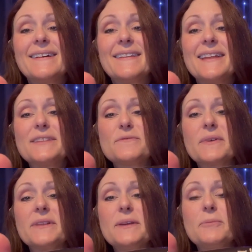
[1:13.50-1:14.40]
That's
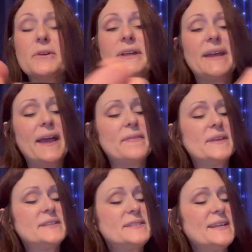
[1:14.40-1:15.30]
really pretty. And
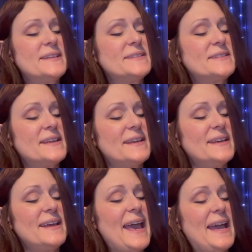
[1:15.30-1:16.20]
this is
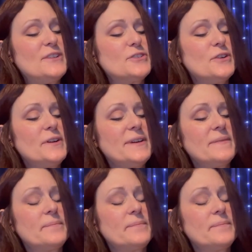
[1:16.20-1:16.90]
the H hook,